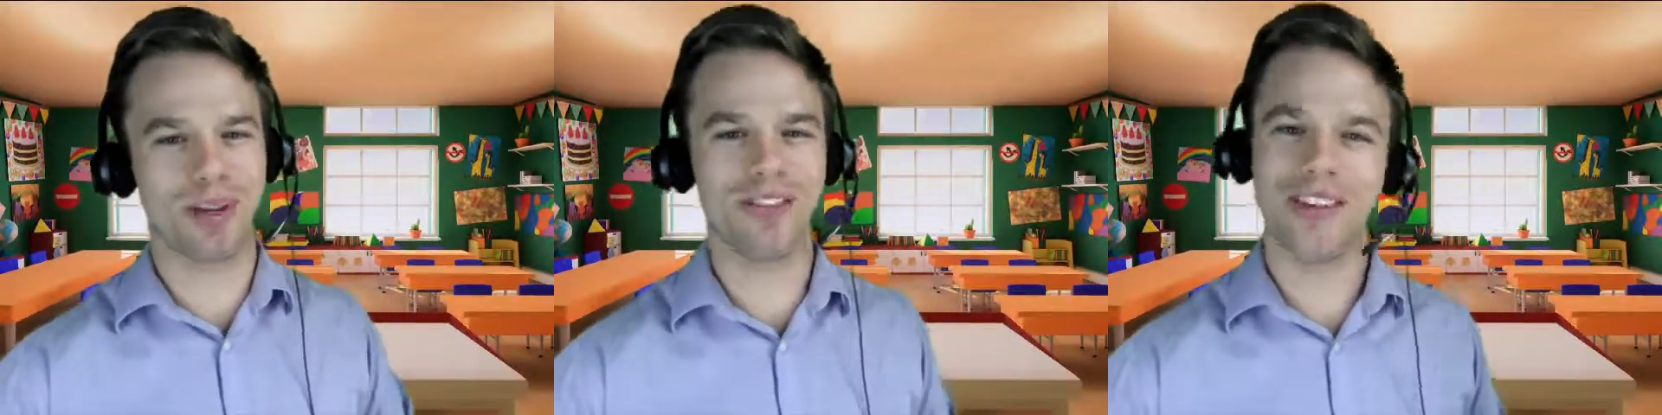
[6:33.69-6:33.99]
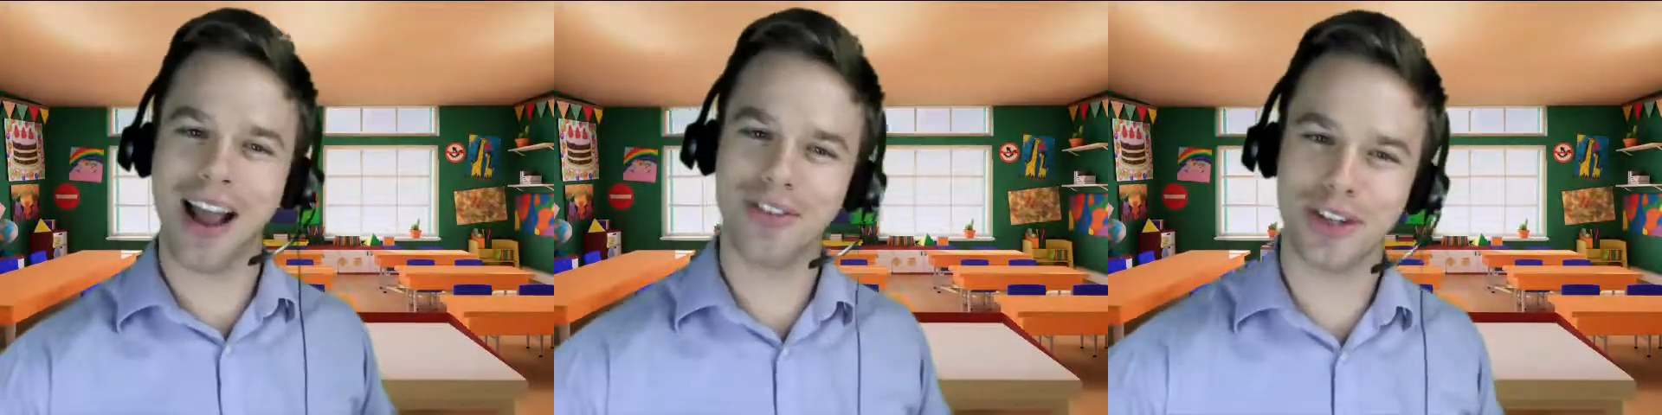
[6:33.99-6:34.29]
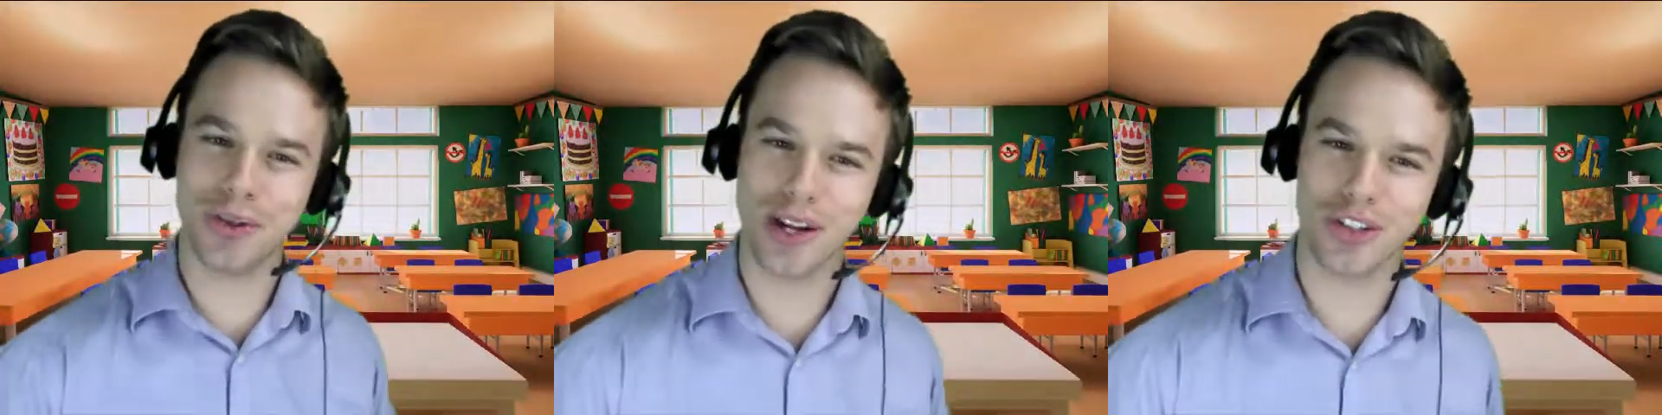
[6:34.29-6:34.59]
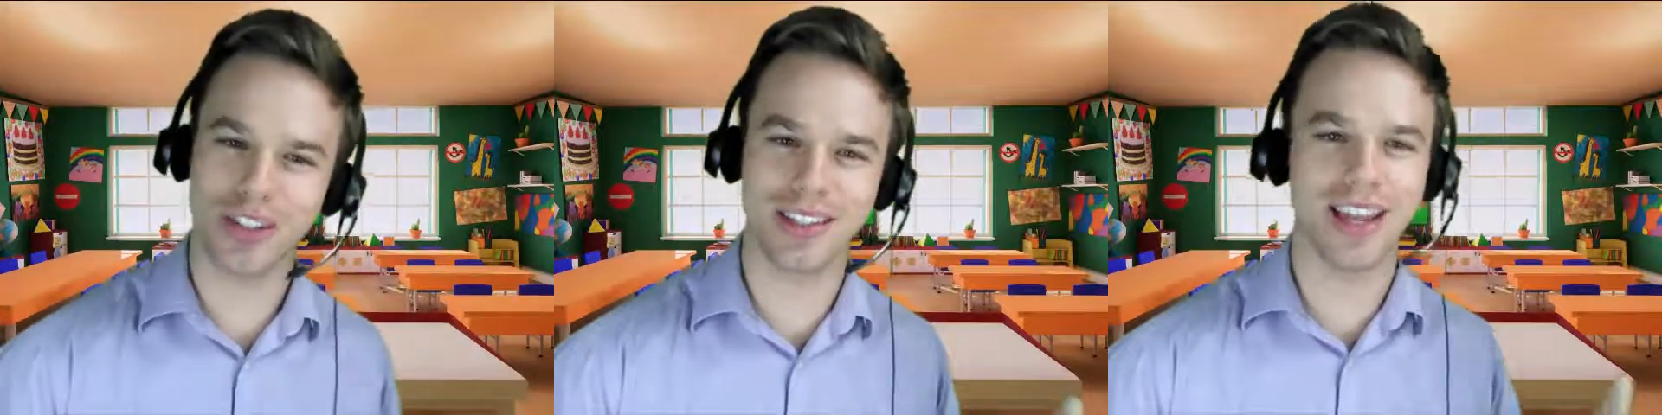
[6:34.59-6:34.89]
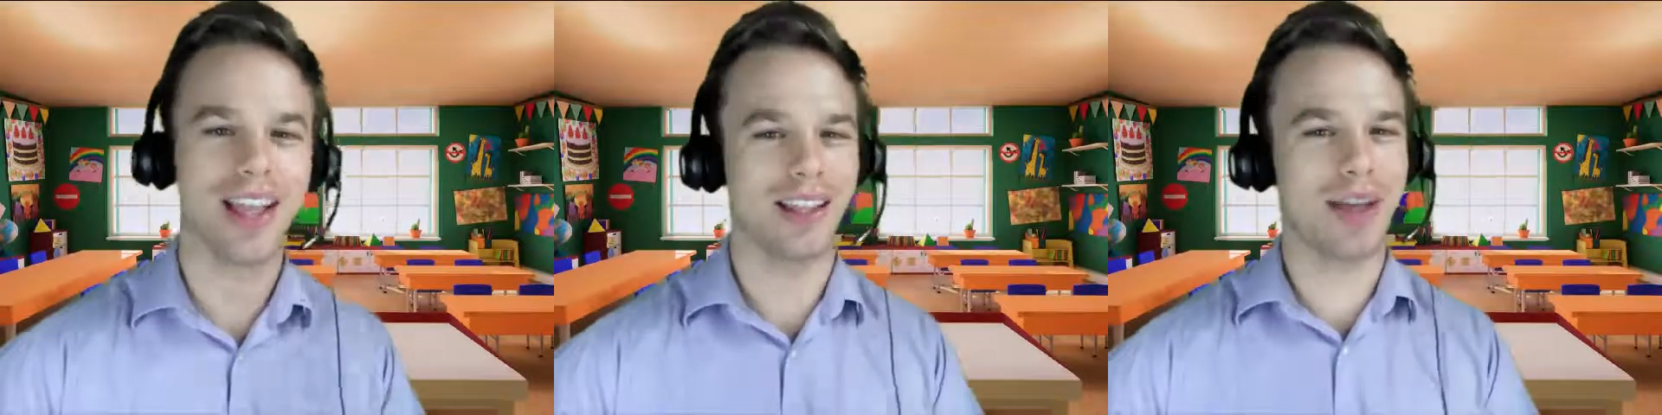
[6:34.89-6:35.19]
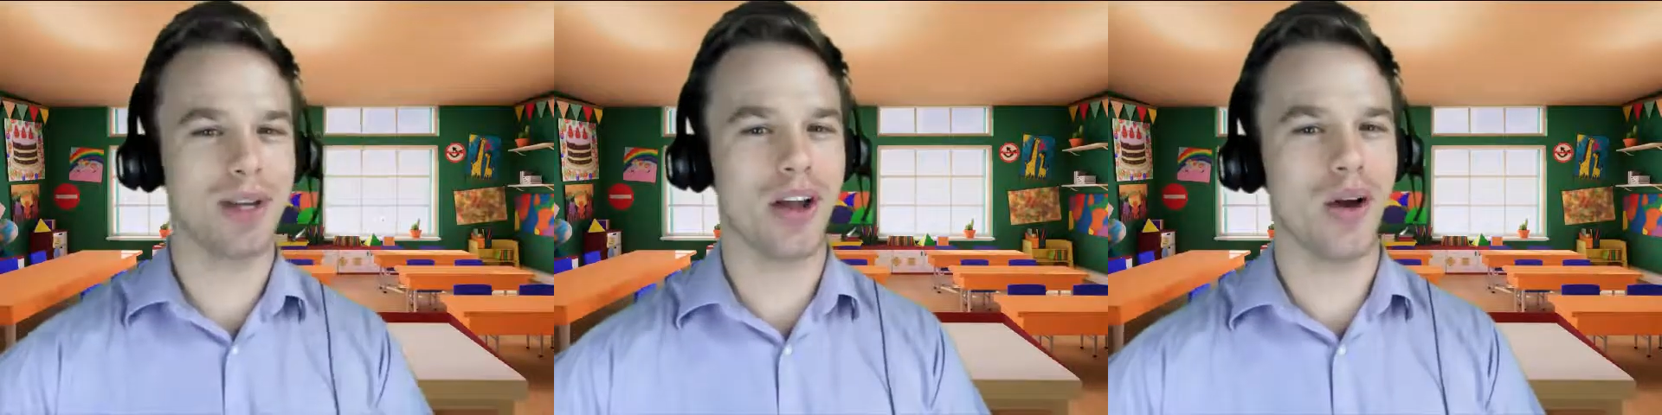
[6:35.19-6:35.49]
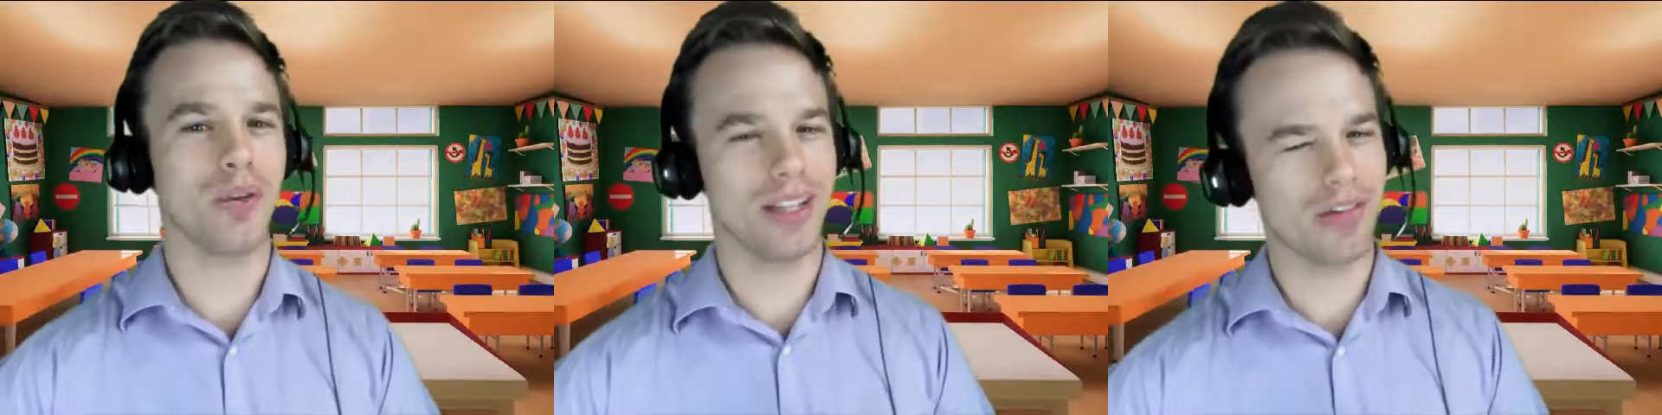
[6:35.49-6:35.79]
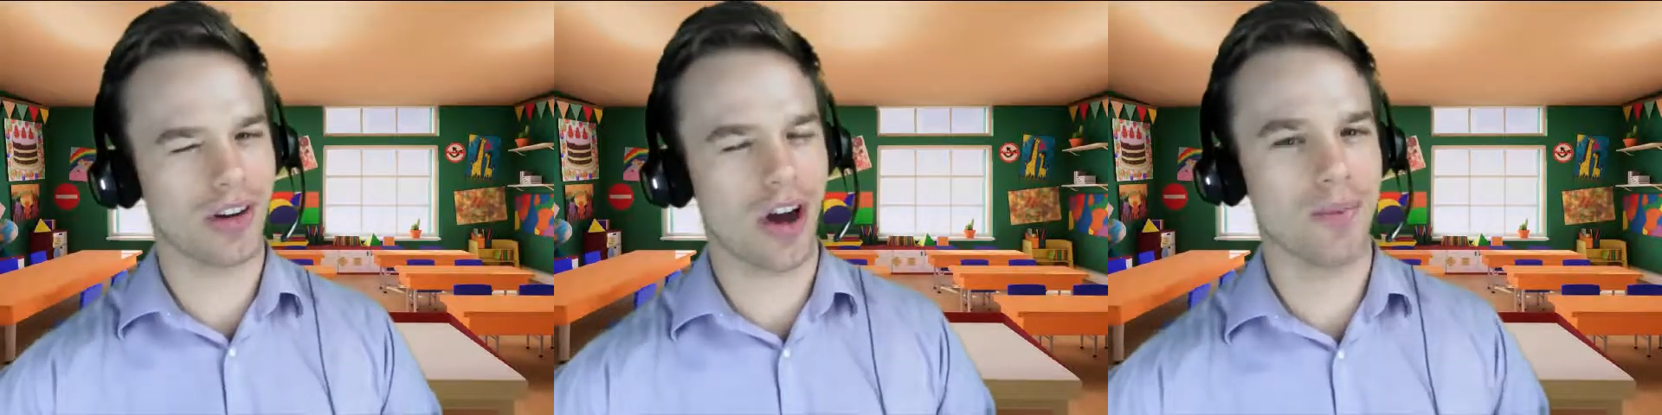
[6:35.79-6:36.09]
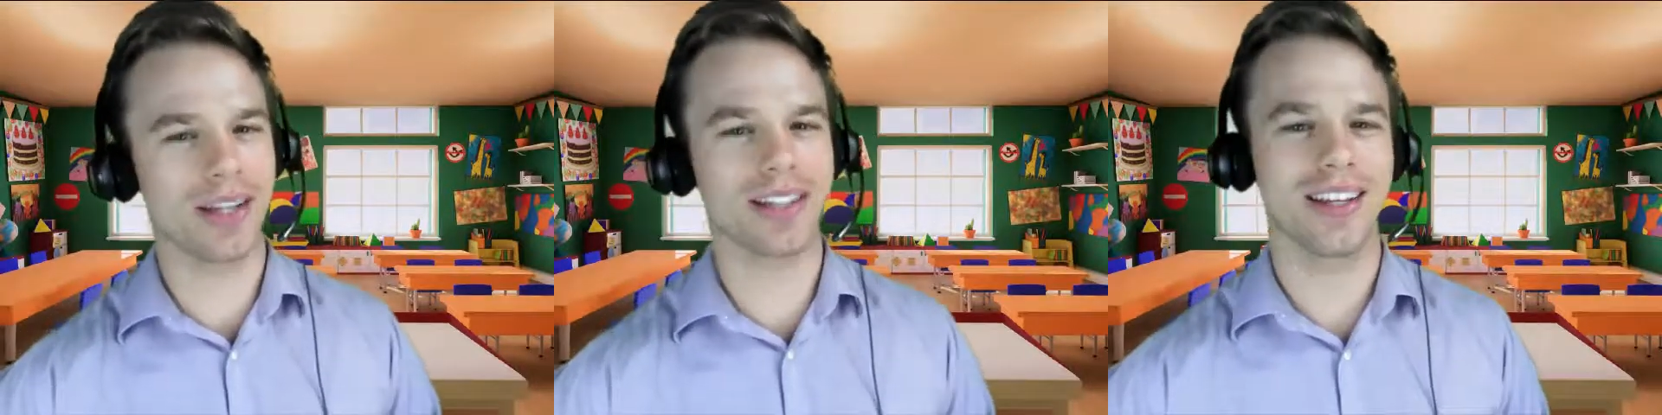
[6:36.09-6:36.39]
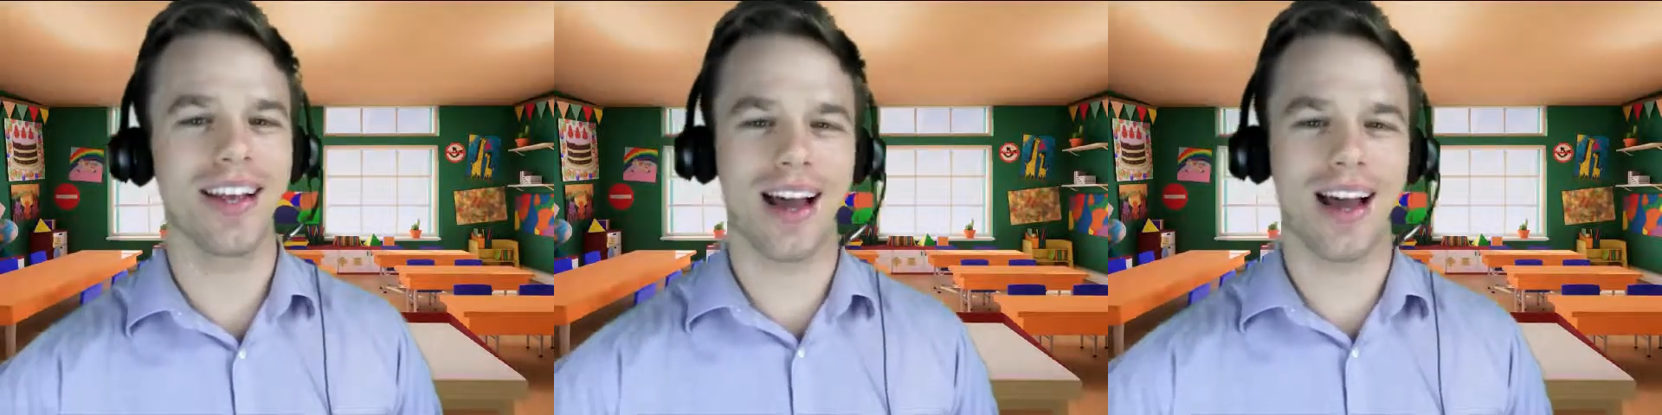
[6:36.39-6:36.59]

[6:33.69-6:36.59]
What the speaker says: If you have any questions, let me know. Leave a comment.